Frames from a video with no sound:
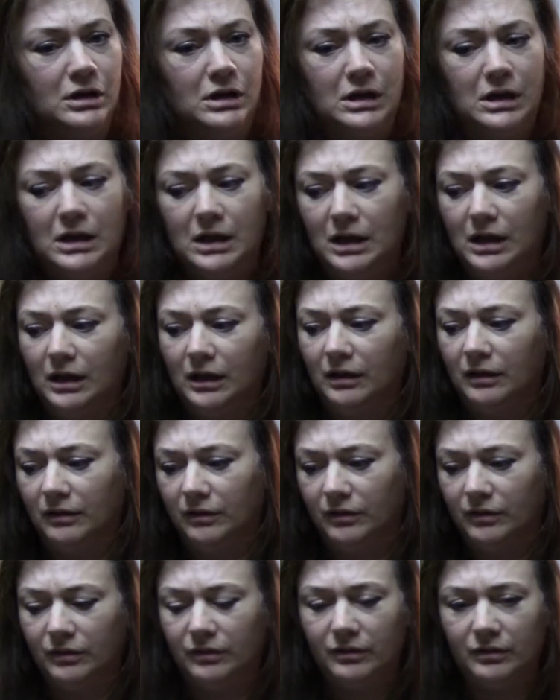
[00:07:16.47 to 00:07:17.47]

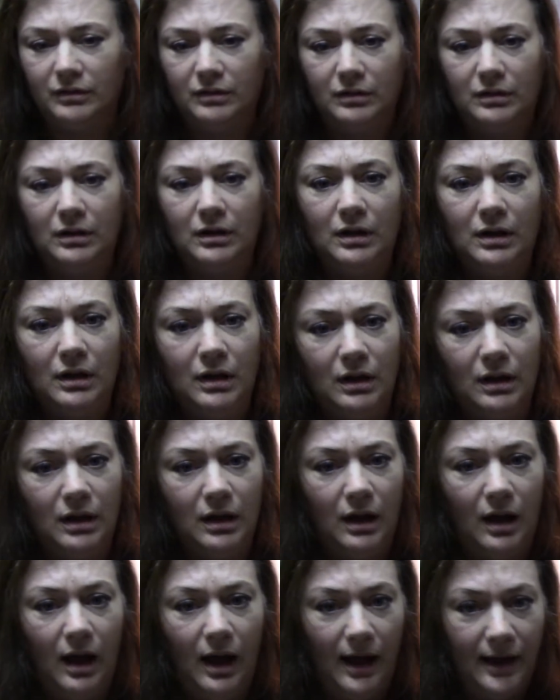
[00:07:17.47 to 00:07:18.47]
is
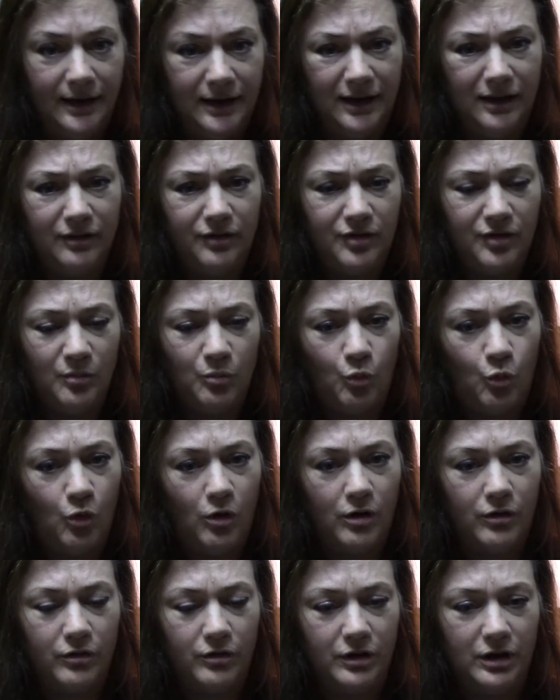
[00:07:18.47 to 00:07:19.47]
I get some
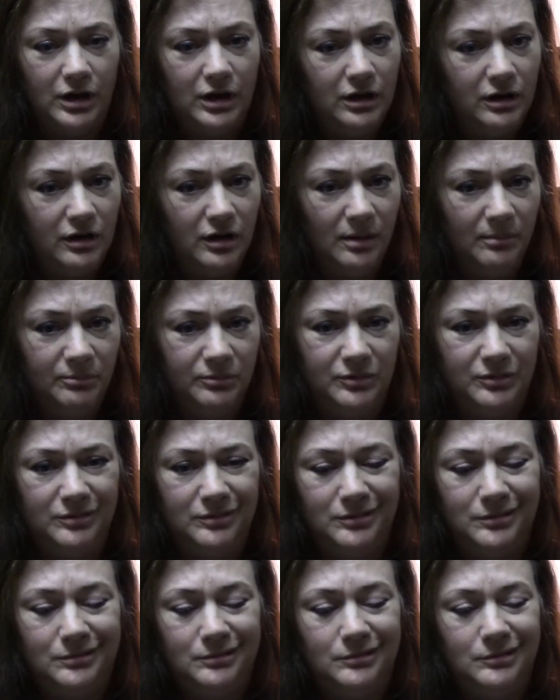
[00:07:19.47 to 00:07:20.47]
water heated up
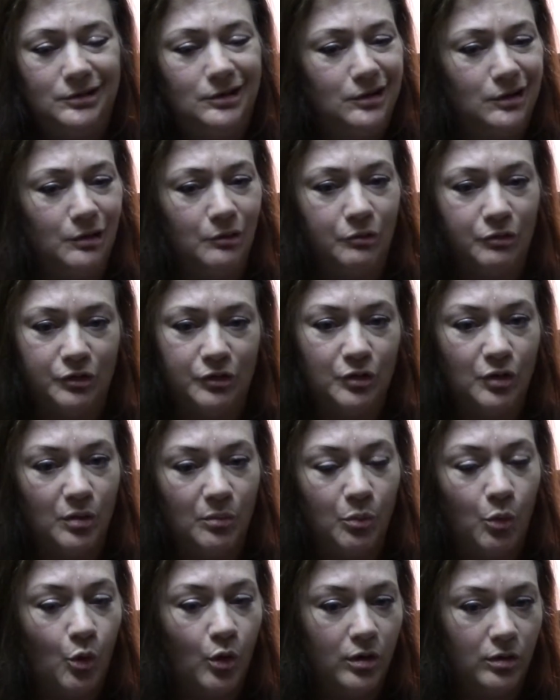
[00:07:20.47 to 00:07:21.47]
close to a
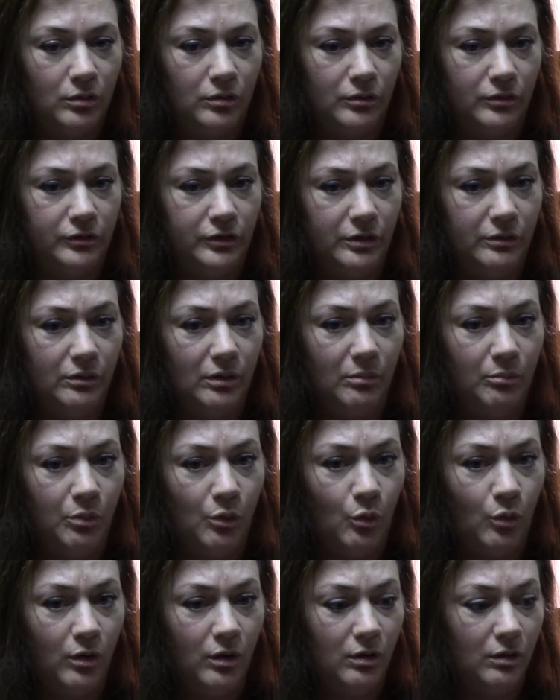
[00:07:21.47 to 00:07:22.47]
boil or to a
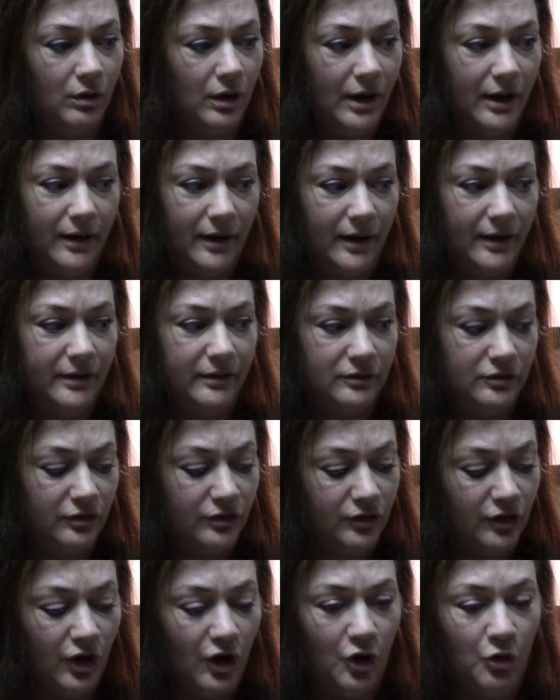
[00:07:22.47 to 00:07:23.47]
boil and I
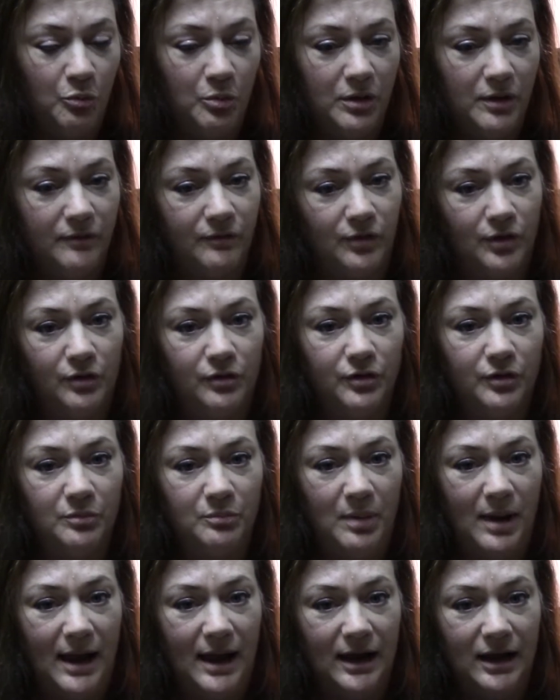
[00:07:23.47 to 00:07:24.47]
just open the frozen
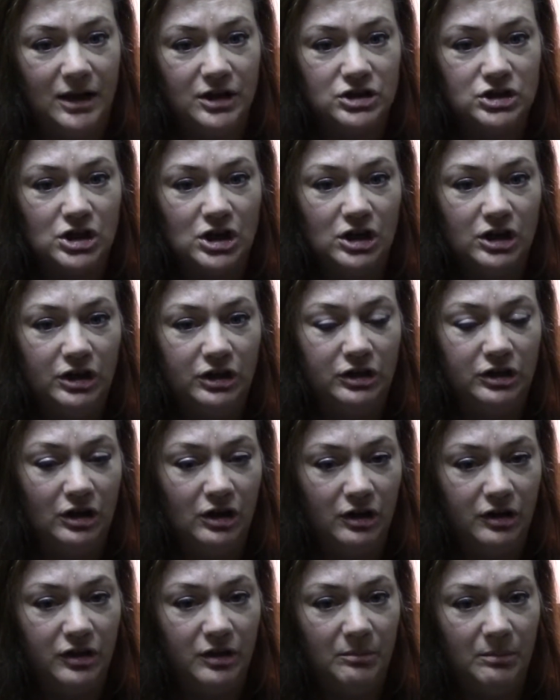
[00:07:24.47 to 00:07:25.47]
package,
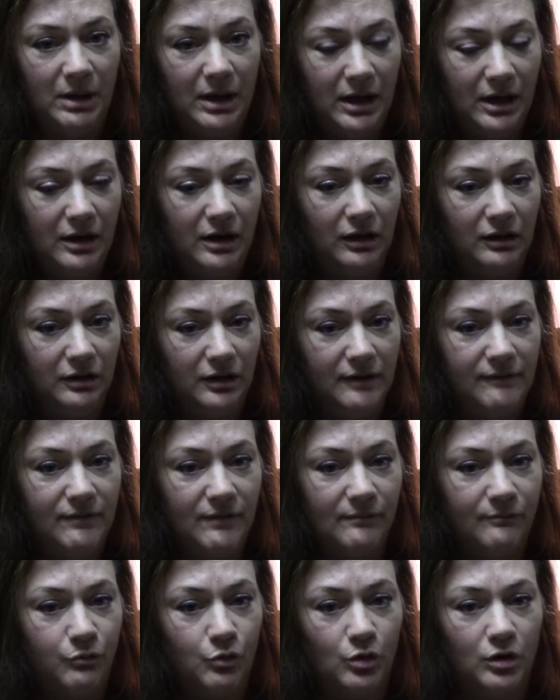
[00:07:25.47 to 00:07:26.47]
dunk them in, leave
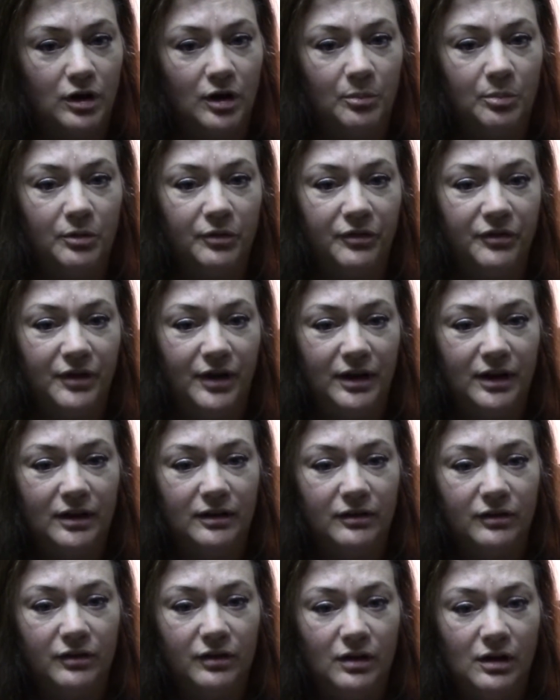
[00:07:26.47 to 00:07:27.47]
them for a couple
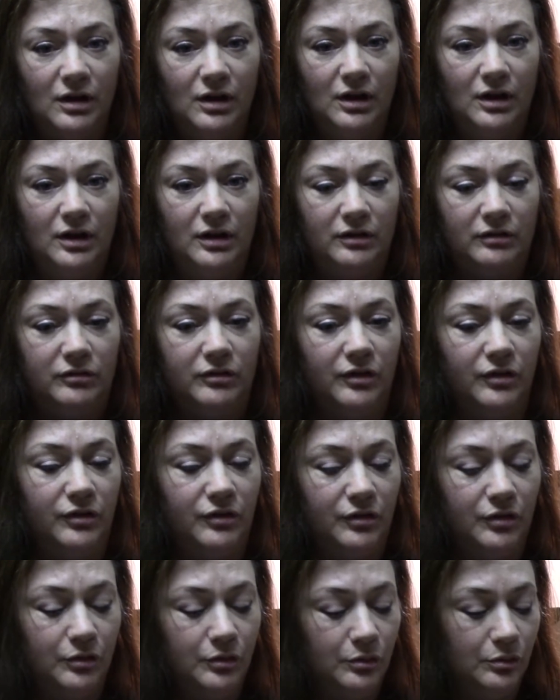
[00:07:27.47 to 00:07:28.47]
seconds just
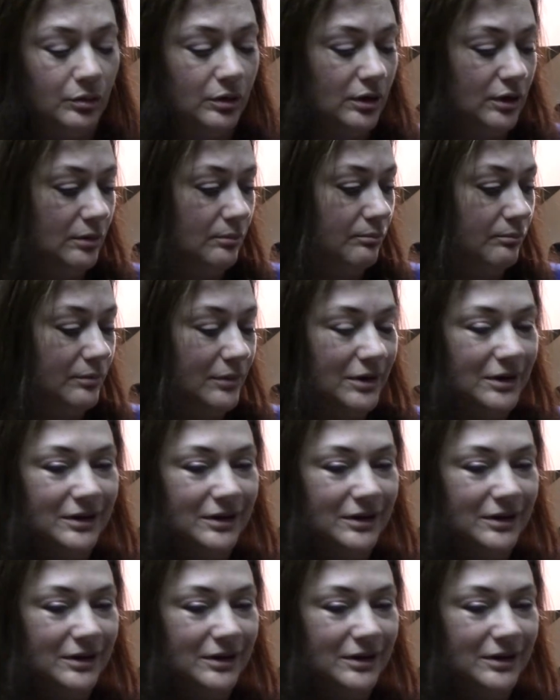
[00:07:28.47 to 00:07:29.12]
to